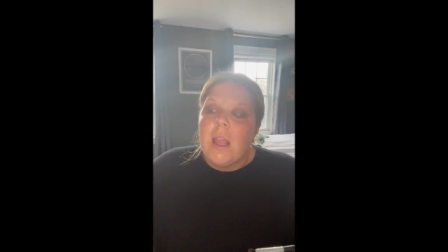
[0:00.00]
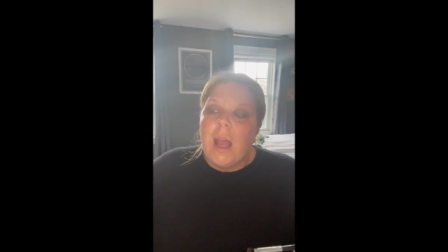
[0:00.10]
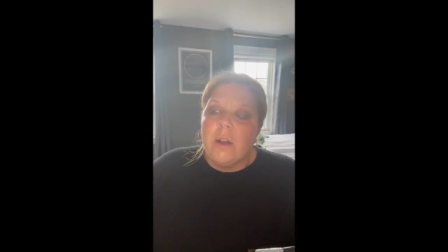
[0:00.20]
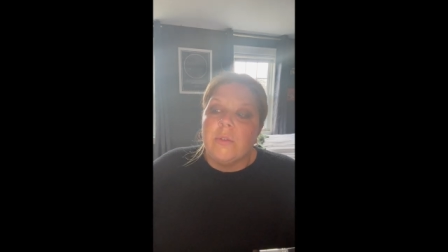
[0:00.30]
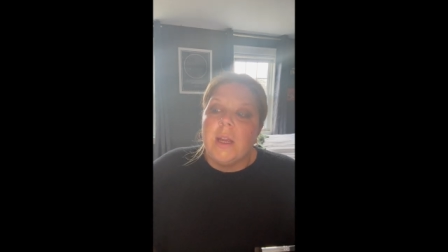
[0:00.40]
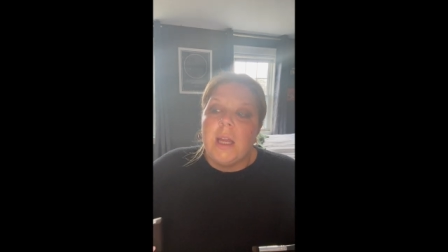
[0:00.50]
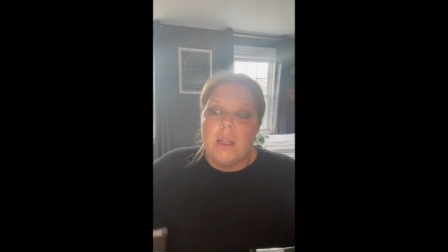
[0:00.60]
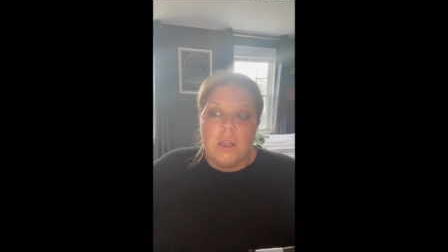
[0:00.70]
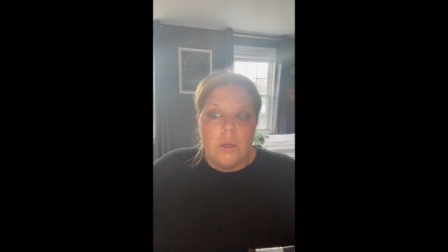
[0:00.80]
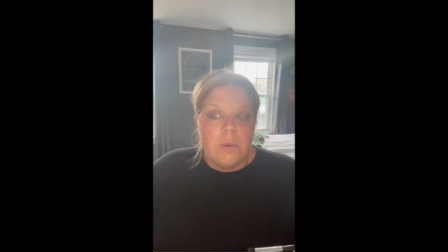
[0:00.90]
Henry
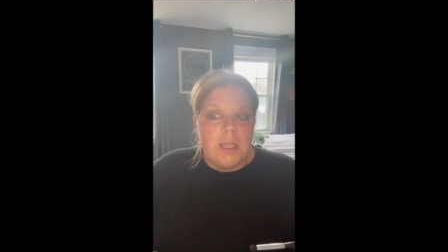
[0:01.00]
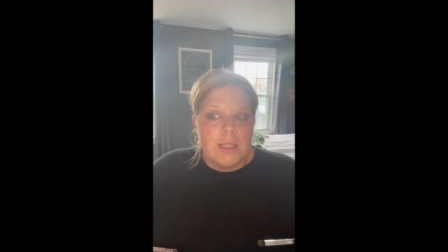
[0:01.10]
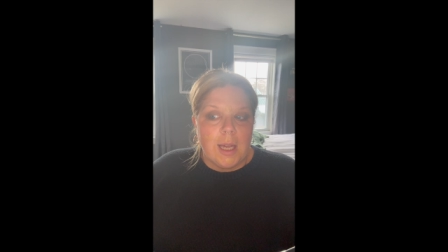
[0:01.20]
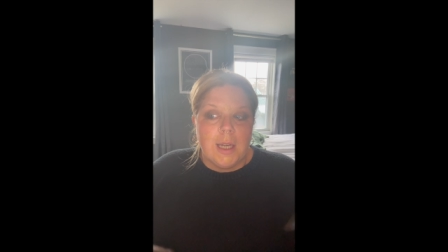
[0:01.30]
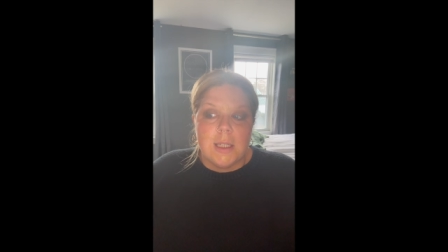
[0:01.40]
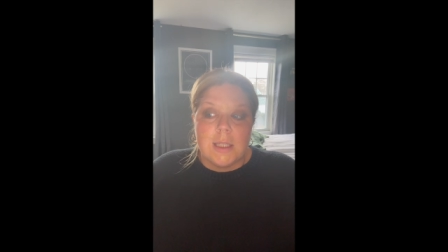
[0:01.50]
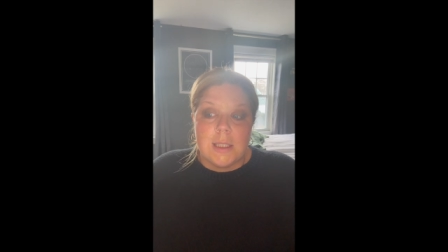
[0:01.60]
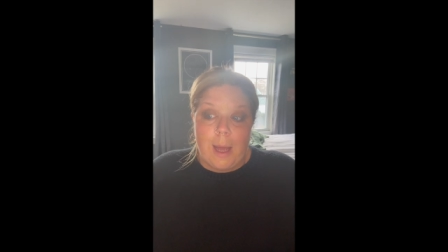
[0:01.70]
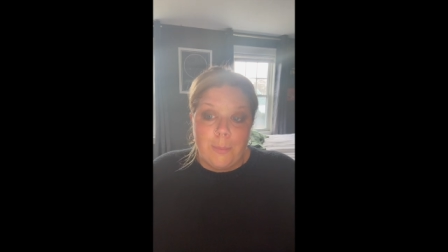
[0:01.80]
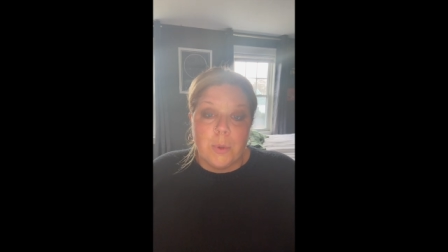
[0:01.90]
and Louis signed a
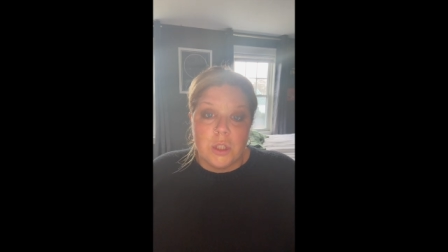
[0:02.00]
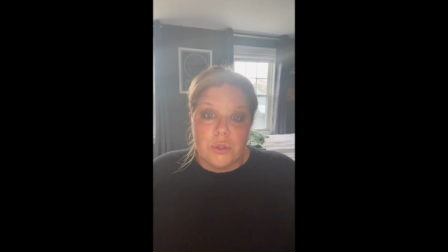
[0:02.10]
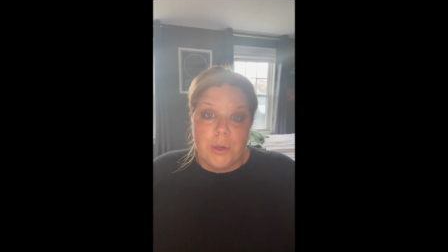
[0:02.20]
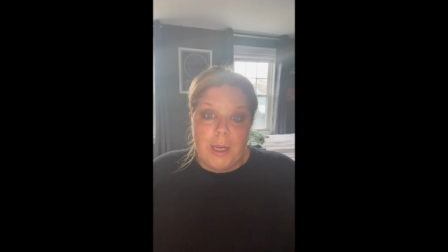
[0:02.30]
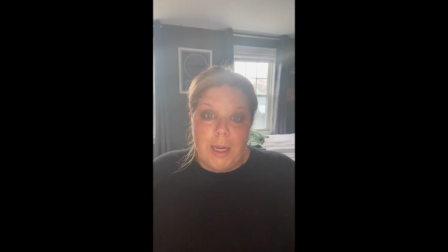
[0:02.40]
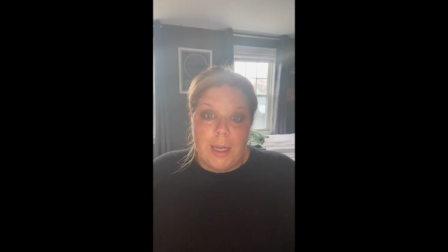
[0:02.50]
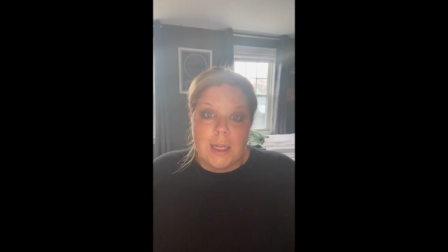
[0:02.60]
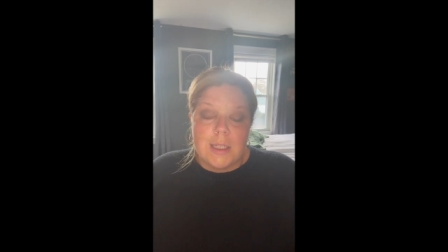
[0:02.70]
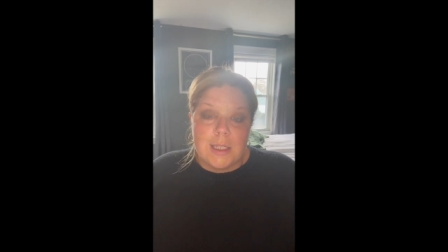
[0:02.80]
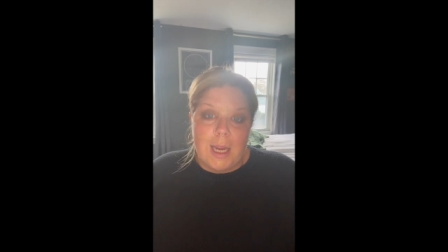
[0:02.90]
separate treaty
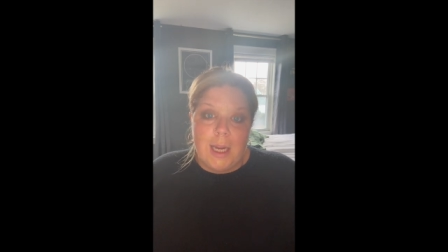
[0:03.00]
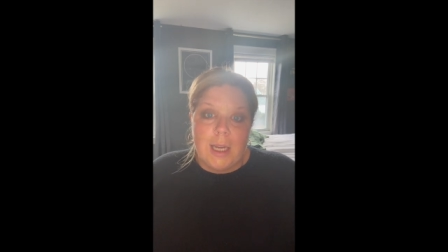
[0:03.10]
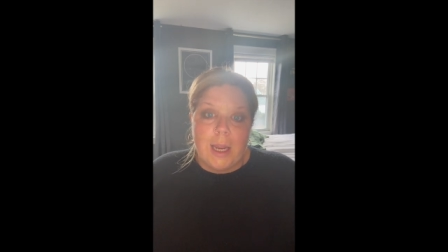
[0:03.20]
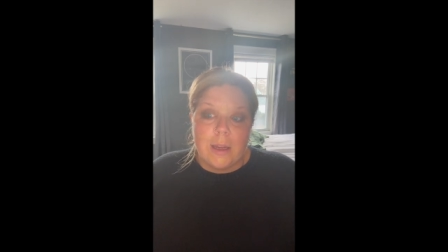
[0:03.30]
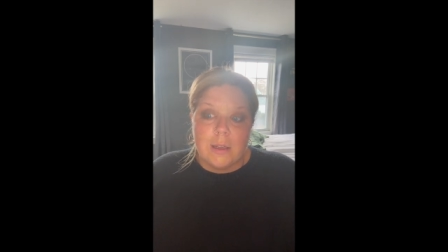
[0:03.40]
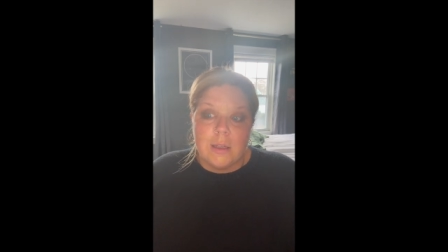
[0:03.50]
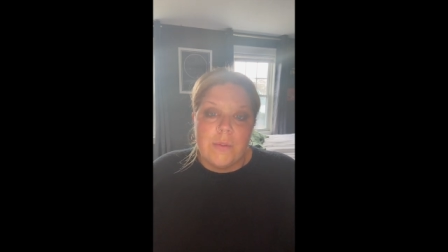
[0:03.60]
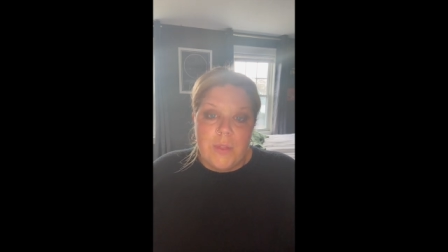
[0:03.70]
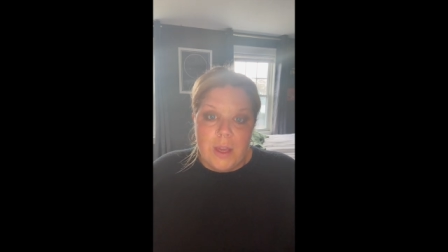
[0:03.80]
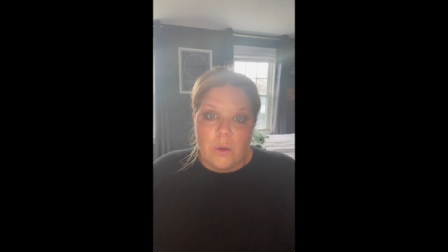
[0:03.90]
containing
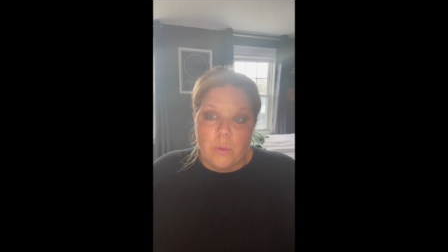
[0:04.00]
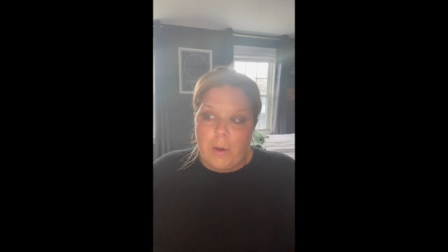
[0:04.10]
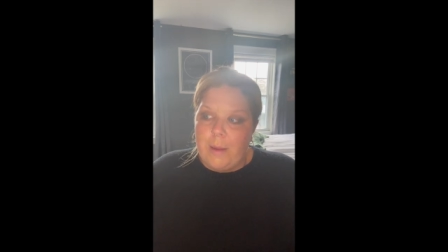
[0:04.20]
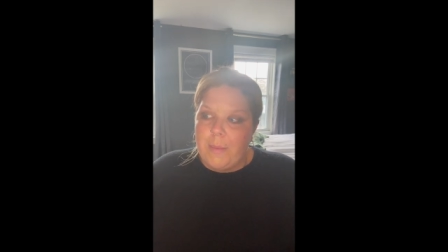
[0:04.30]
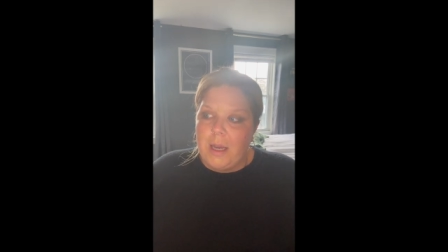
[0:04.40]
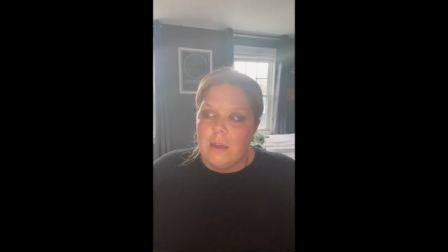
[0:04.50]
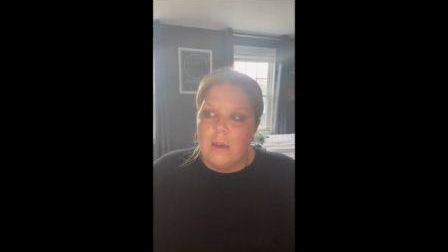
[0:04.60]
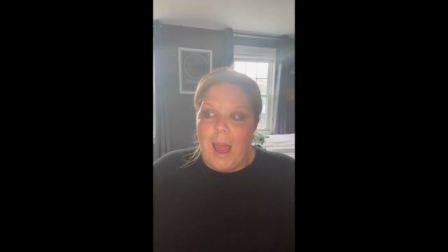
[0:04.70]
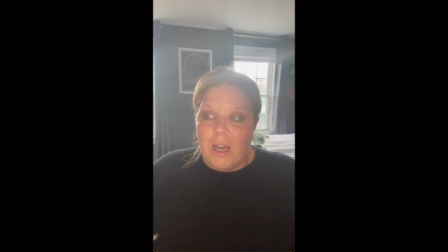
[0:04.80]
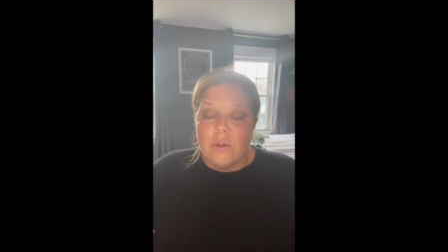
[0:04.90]
the agreement
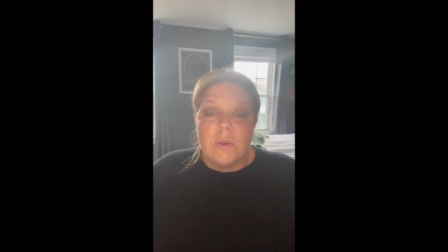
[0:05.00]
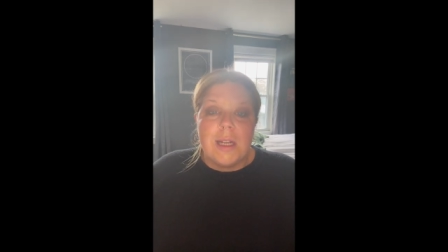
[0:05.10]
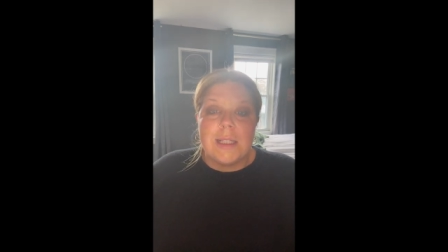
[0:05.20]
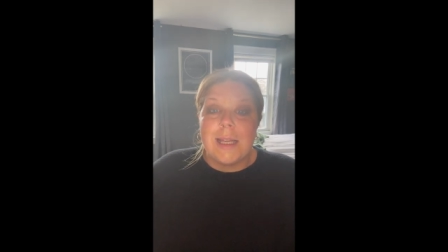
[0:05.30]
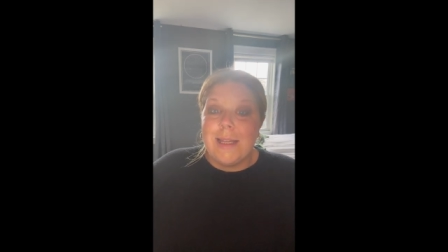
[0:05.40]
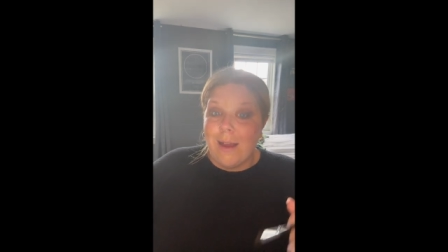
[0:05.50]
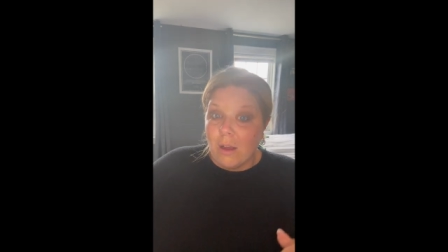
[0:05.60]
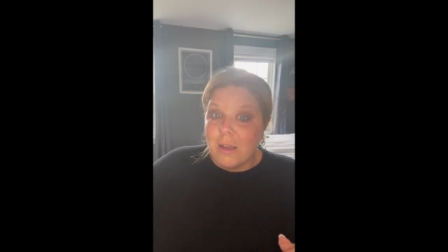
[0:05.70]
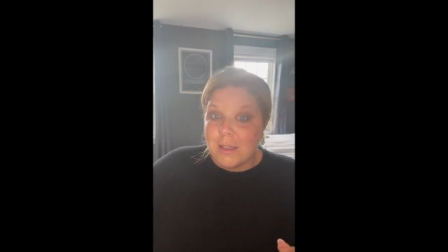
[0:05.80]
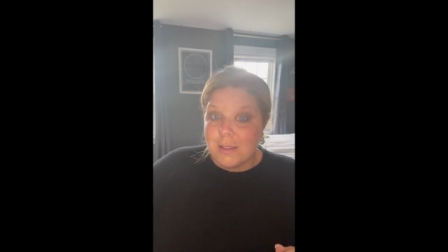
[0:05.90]
Henry's
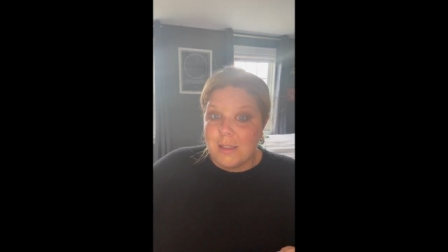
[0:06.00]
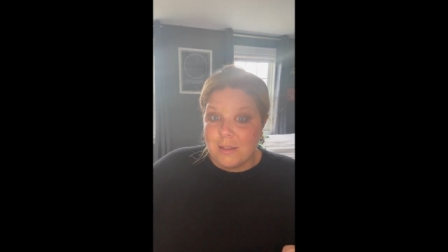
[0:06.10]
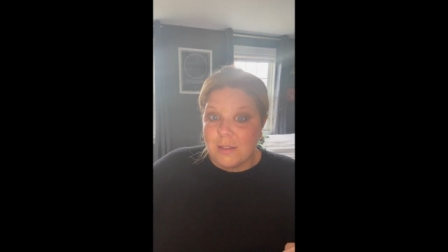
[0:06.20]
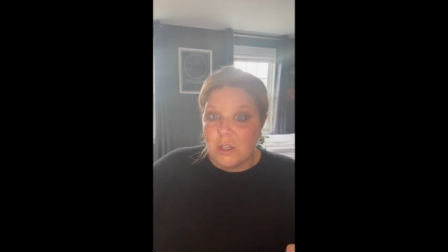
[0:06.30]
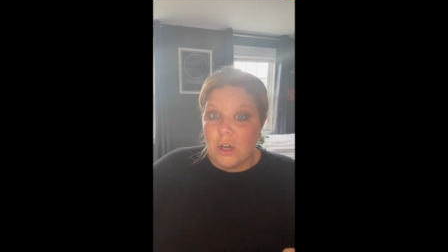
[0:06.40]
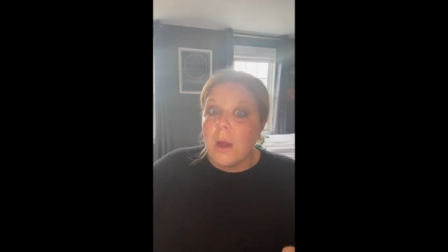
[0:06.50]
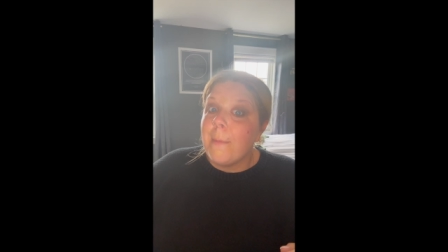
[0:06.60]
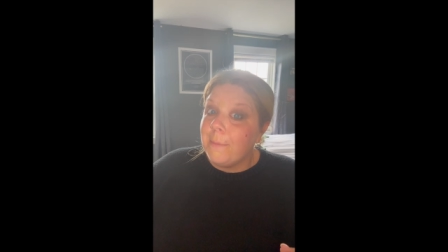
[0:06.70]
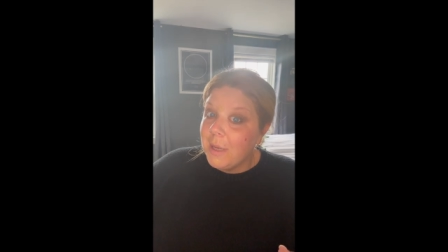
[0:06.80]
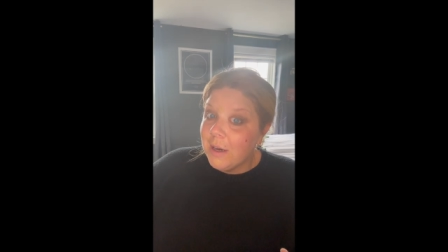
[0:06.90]
youngest sister,
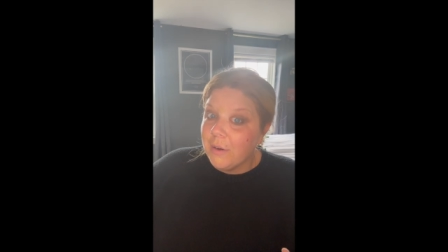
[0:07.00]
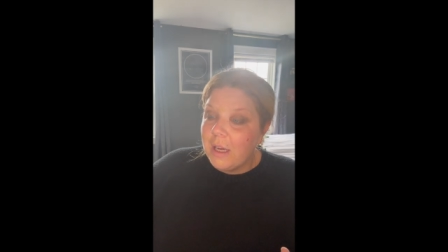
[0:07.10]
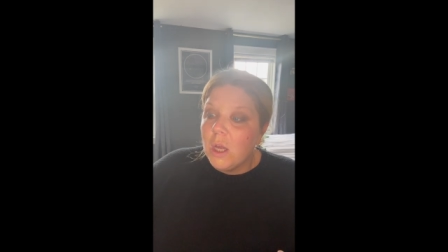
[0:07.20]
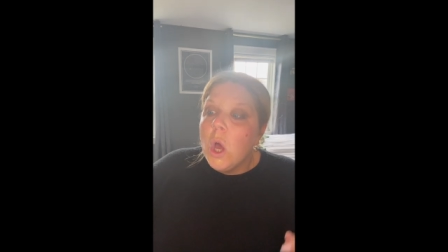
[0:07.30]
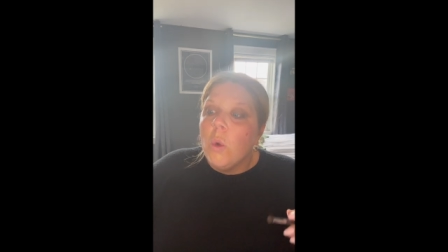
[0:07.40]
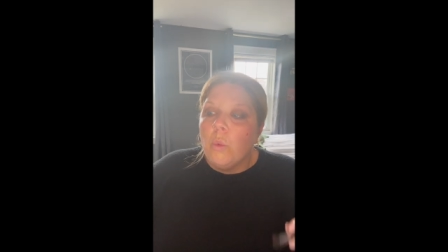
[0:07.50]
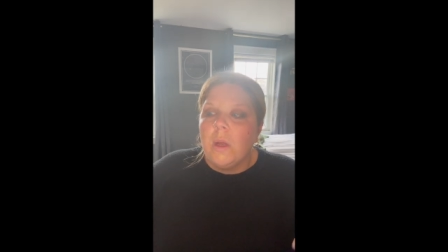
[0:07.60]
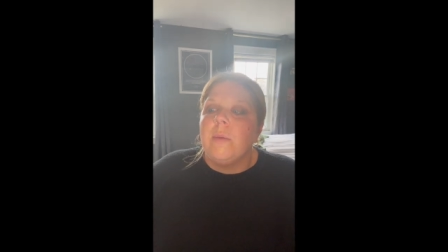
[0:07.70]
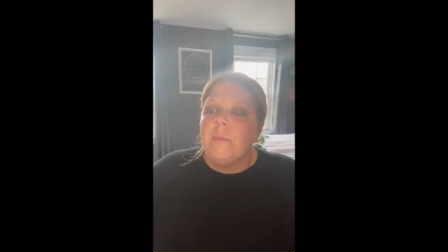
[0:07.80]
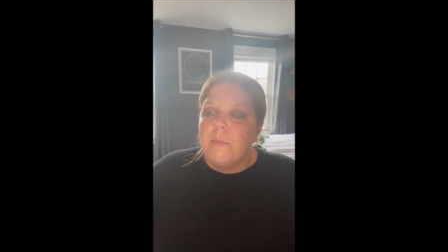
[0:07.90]
Mary, would